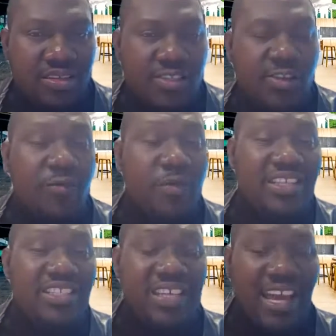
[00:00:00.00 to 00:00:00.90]
software
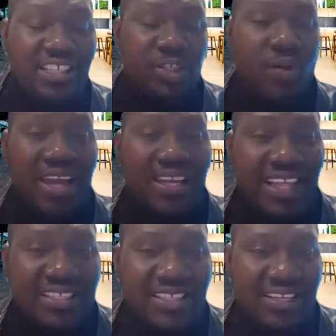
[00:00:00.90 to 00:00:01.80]
engineers, UI
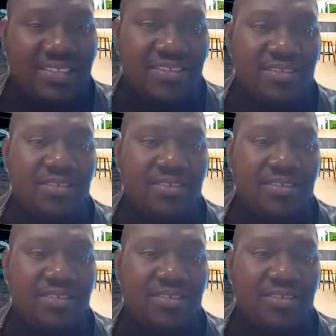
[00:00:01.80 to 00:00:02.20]
testers.